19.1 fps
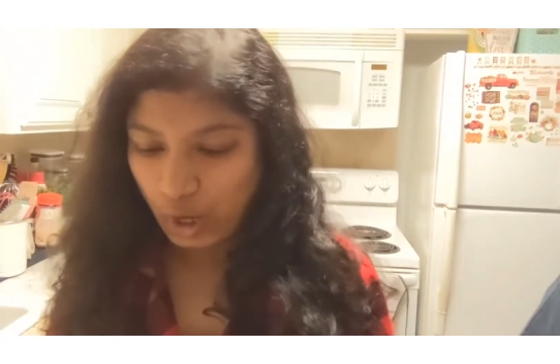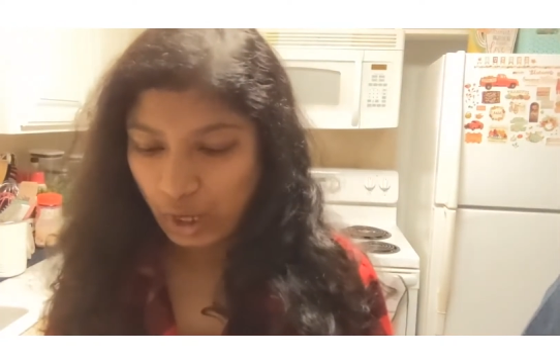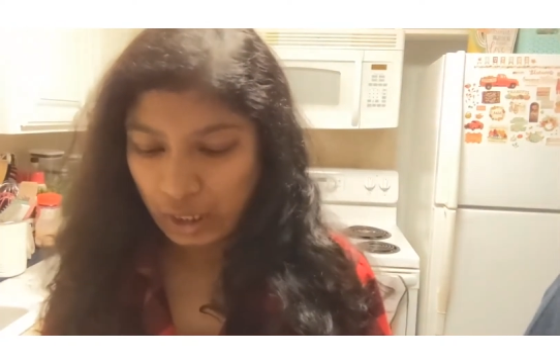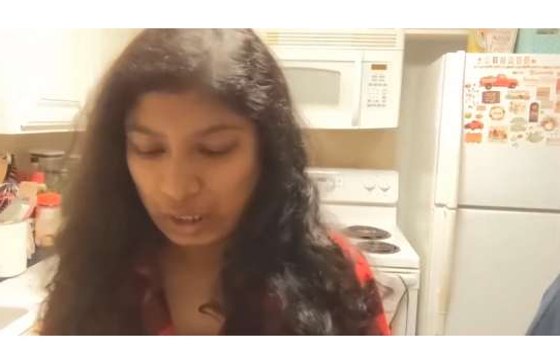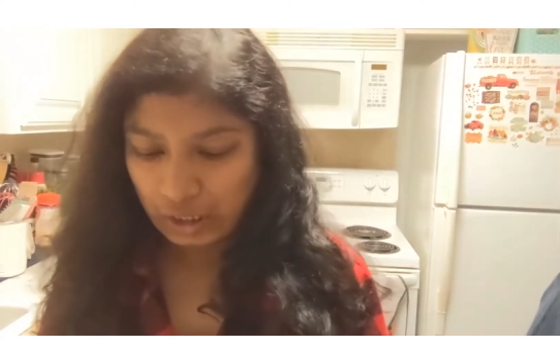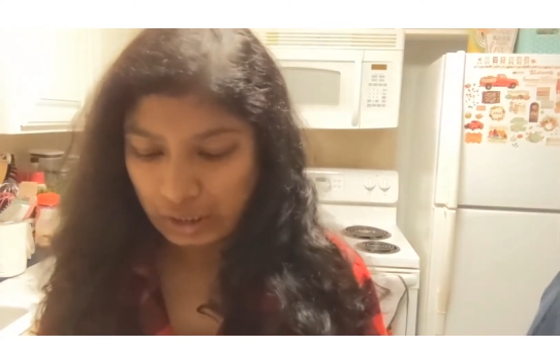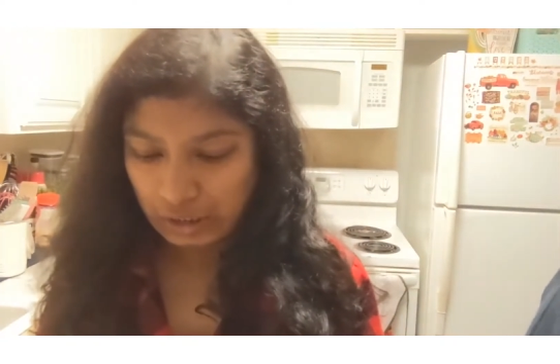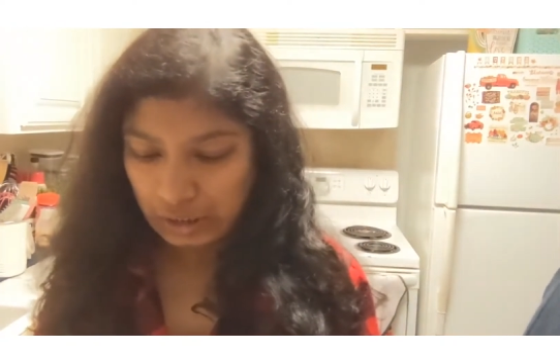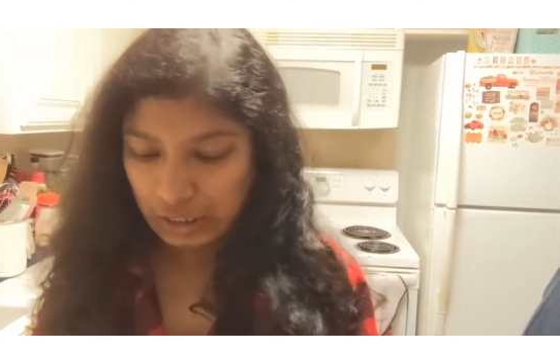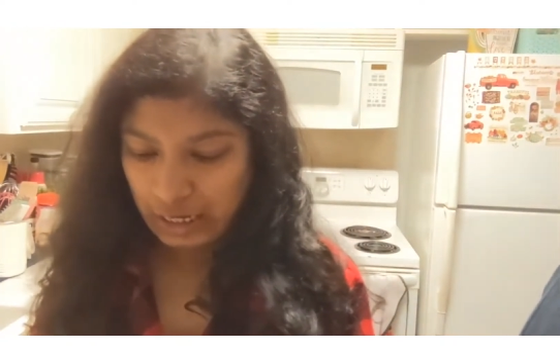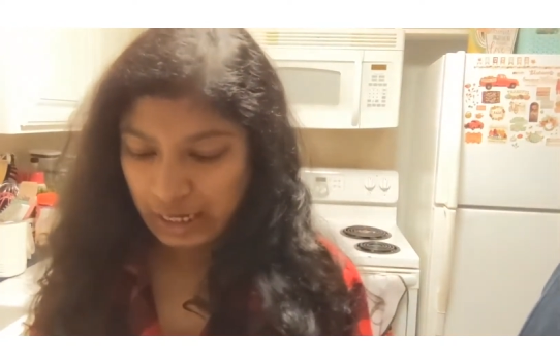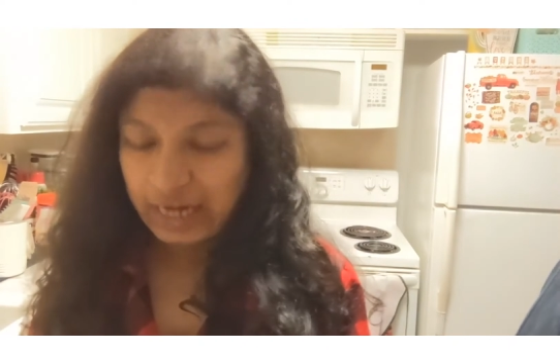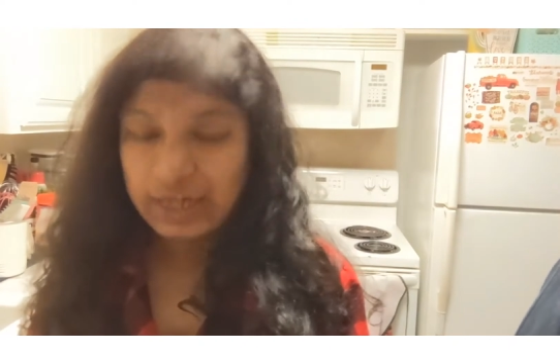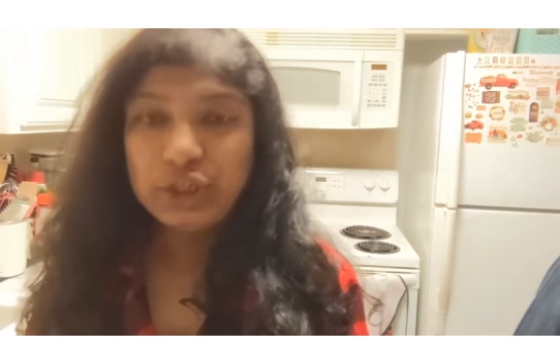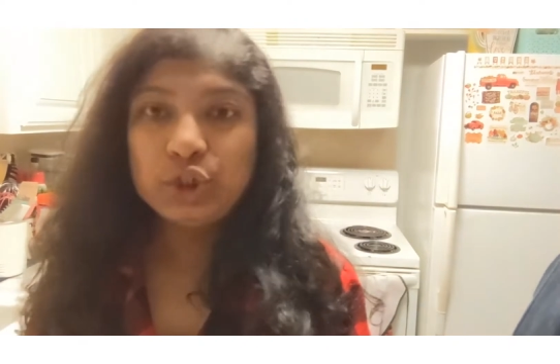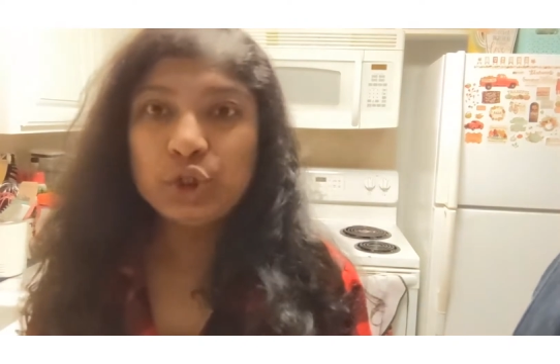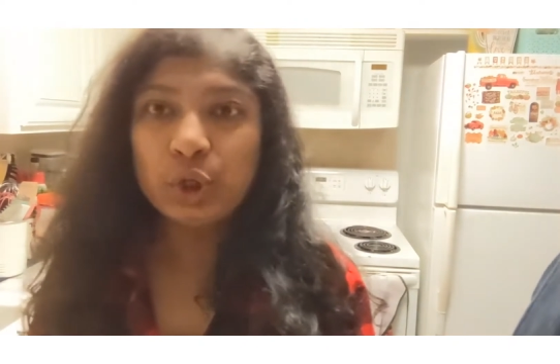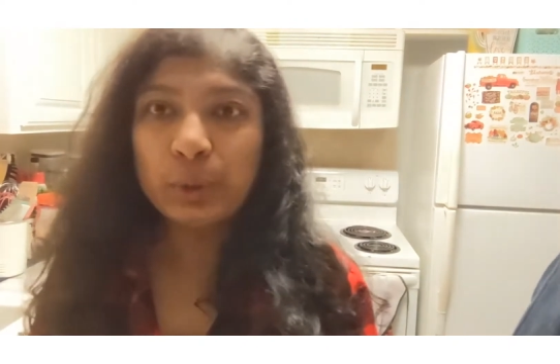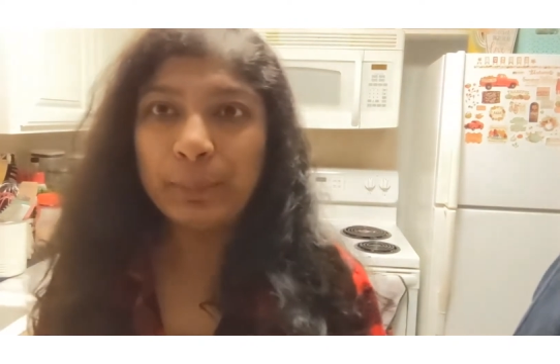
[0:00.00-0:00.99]
uh,
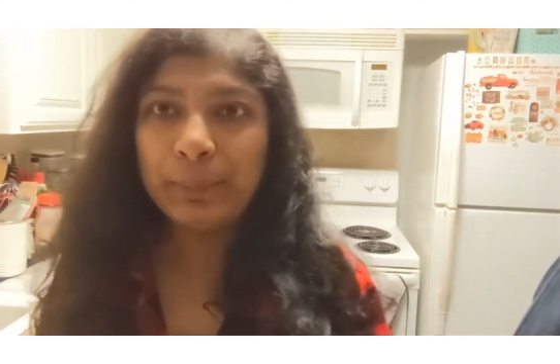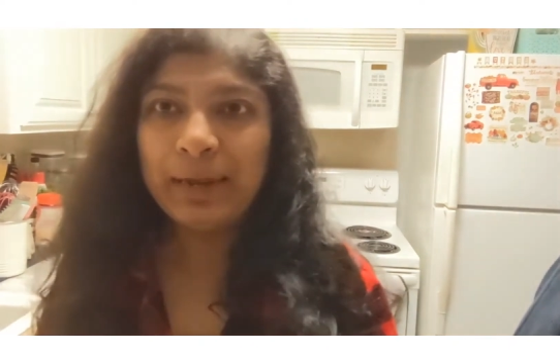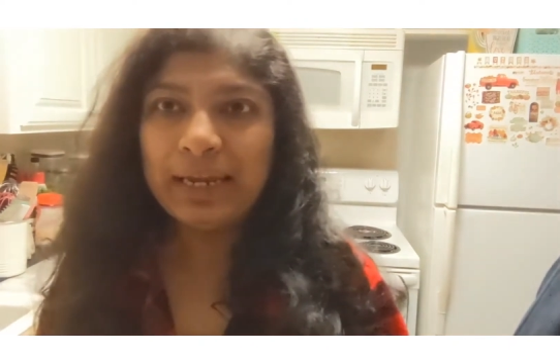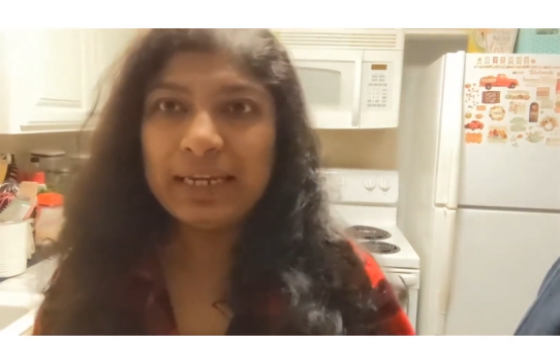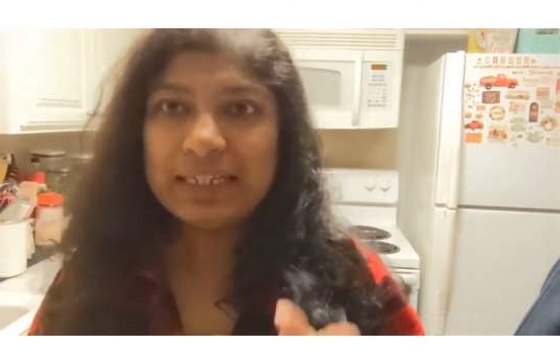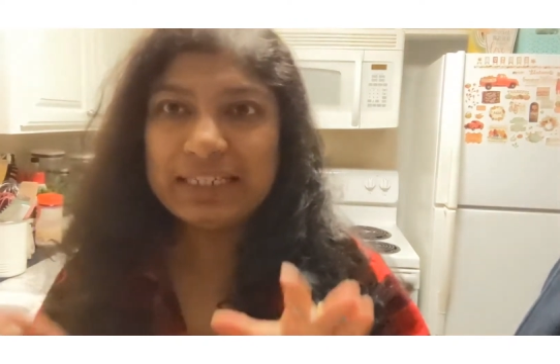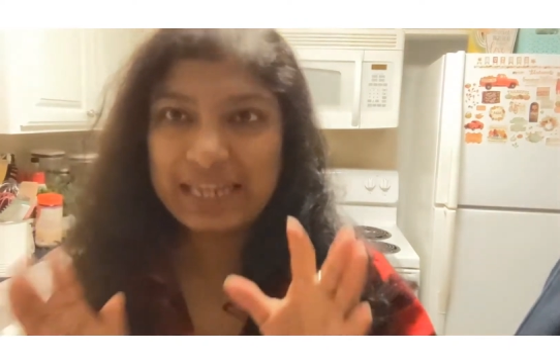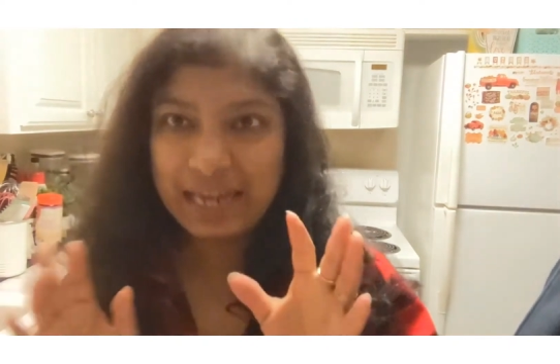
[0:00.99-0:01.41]
it took me